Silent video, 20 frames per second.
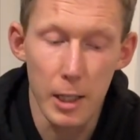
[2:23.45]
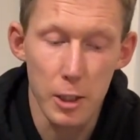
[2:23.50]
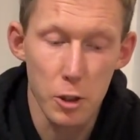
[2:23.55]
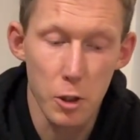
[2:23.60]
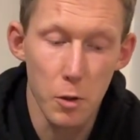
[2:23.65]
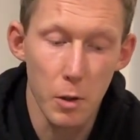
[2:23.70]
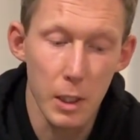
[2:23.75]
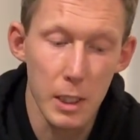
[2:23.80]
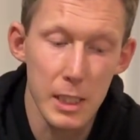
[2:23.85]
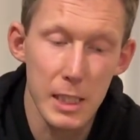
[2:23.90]
So
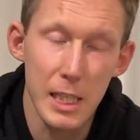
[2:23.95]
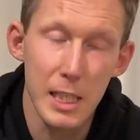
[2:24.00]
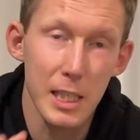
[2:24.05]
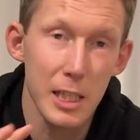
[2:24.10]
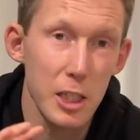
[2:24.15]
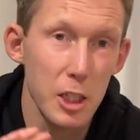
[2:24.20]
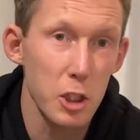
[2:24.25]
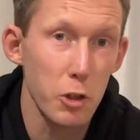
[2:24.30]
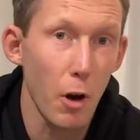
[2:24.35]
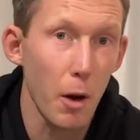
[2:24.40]
you can see the
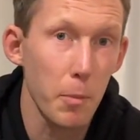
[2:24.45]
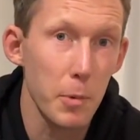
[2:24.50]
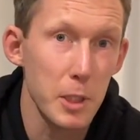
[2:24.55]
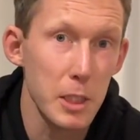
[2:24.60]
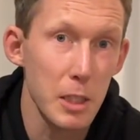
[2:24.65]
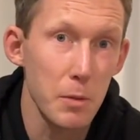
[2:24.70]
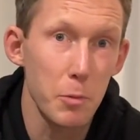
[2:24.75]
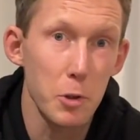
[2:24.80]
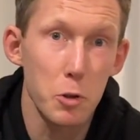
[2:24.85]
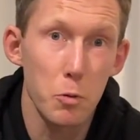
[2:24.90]

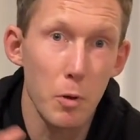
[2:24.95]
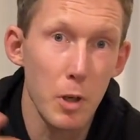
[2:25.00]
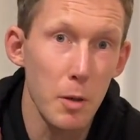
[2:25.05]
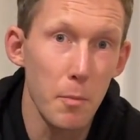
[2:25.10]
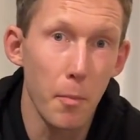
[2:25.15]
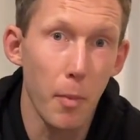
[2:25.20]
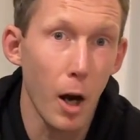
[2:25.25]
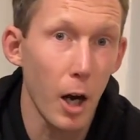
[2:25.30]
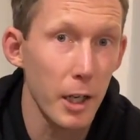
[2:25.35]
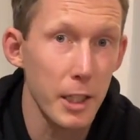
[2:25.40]
discrepancy between
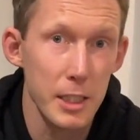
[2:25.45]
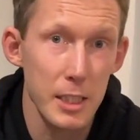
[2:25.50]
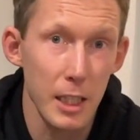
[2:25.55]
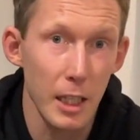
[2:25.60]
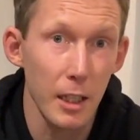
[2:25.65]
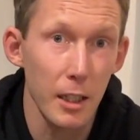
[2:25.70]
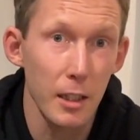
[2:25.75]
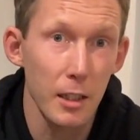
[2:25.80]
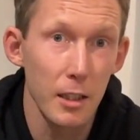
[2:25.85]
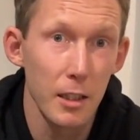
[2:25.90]

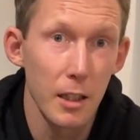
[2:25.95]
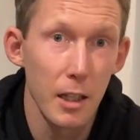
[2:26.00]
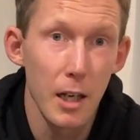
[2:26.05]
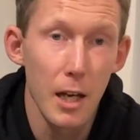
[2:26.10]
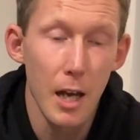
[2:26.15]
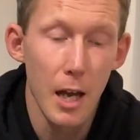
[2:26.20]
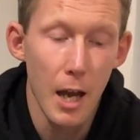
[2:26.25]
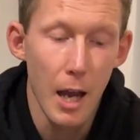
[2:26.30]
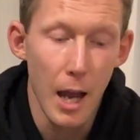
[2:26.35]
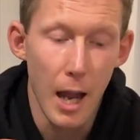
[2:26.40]
boxing
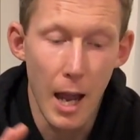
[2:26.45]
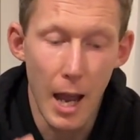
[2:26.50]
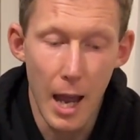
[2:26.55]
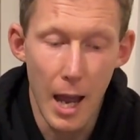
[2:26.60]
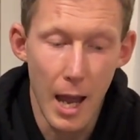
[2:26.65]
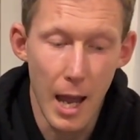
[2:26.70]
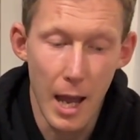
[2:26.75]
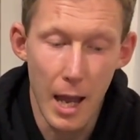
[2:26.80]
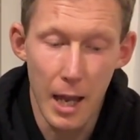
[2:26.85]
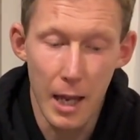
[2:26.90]

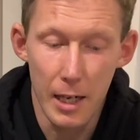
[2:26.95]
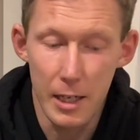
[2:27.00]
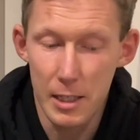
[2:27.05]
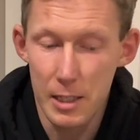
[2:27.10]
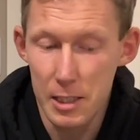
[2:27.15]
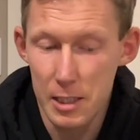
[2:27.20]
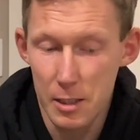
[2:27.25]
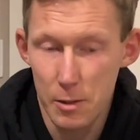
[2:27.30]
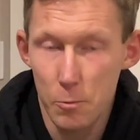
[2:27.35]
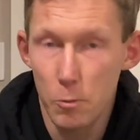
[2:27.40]

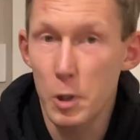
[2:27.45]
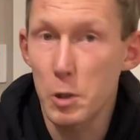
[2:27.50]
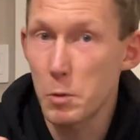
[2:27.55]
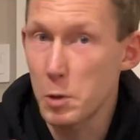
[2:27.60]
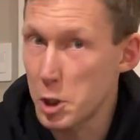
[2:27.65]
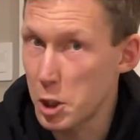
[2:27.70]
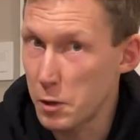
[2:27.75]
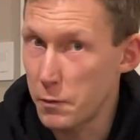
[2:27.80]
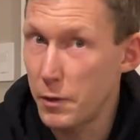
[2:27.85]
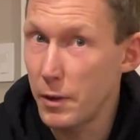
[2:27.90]
and,
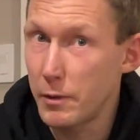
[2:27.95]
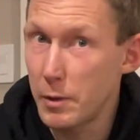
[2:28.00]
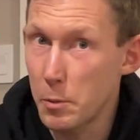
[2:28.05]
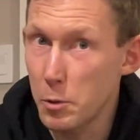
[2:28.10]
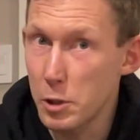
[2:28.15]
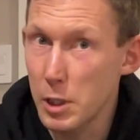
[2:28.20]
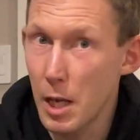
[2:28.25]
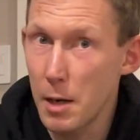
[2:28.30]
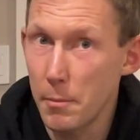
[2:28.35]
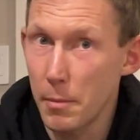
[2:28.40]
which is
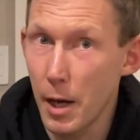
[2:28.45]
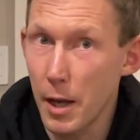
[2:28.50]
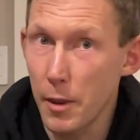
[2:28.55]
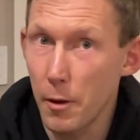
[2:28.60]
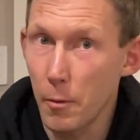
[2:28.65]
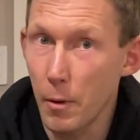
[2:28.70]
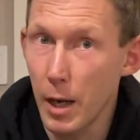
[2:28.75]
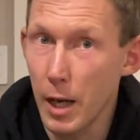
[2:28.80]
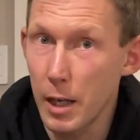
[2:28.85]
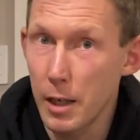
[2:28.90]
50%, by the
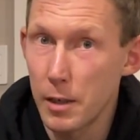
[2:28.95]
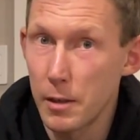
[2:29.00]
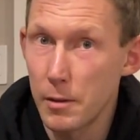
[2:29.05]
way.